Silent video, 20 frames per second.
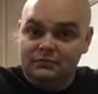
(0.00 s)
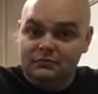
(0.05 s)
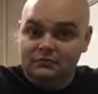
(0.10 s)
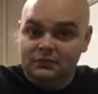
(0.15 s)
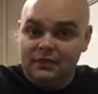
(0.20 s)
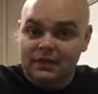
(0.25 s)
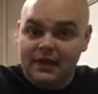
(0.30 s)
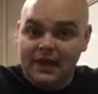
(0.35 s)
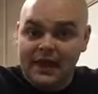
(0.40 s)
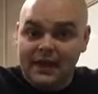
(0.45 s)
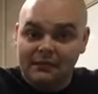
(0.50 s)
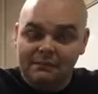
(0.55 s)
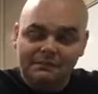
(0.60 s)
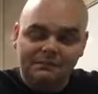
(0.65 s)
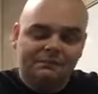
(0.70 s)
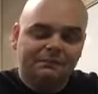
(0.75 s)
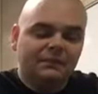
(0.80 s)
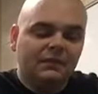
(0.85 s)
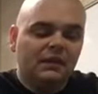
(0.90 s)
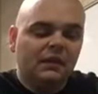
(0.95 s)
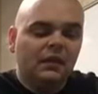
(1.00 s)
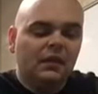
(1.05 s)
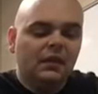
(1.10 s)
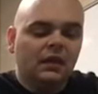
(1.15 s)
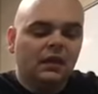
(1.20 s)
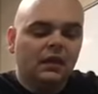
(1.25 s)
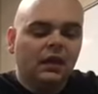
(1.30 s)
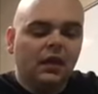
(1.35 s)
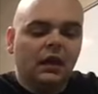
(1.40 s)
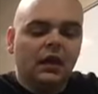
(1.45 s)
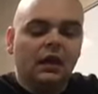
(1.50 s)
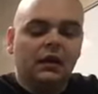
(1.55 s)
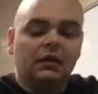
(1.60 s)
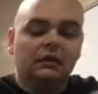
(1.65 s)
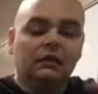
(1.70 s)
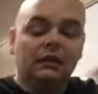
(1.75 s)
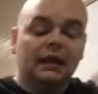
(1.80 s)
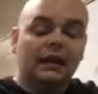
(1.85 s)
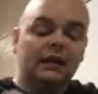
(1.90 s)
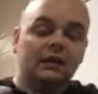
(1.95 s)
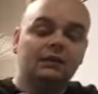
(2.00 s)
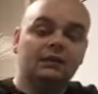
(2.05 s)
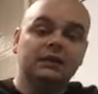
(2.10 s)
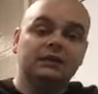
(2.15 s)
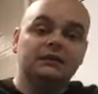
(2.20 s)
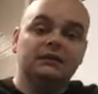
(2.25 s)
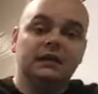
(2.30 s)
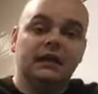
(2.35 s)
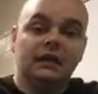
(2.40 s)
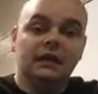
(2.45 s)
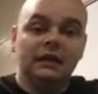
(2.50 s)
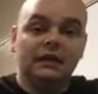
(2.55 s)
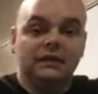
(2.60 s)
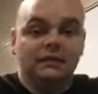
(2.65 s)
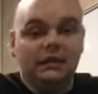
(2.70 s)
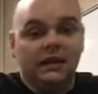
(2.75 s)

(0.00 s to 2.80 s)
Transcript: the cap, lay it on its side,